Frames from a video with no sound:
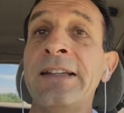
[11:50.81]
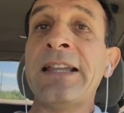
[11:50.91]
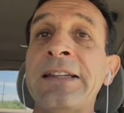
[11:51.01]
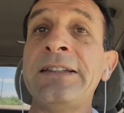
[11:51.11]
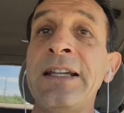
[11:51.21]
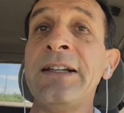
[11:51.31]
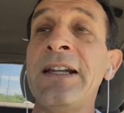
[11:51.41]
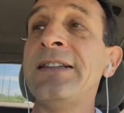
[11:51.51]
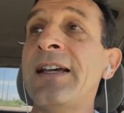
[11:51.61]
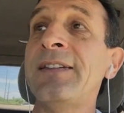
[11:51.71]
That
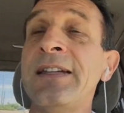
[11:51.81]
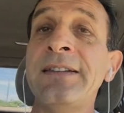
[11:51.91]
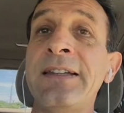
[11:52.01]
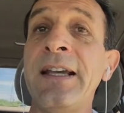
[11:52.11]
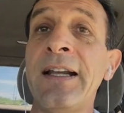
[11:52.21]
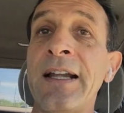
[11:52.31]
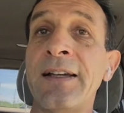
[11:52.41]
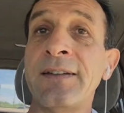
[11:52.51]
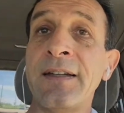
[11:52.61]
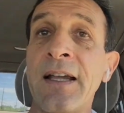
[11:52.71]
tingling doesn't tell
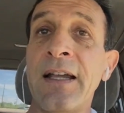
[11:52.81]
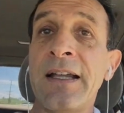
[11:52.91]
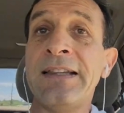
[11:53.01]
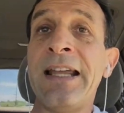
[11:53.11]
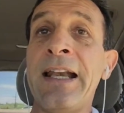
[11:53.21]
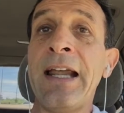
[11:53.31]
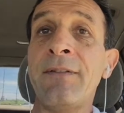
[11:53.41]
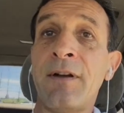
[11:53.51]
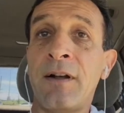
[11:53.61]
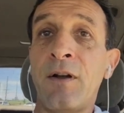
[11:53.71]
us the
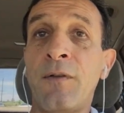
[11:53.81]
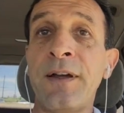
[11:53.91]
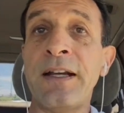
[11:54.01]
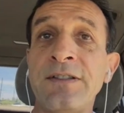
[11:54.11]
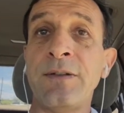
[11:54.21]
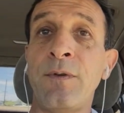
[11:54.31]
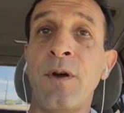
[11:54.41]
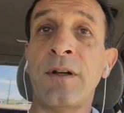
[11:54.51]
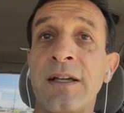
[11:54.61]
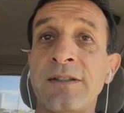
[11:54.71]
level of energy
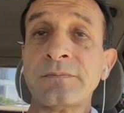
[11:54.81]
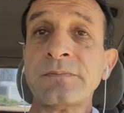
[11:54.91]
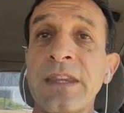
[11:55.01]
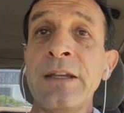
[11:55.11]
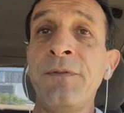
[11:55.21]
blockage.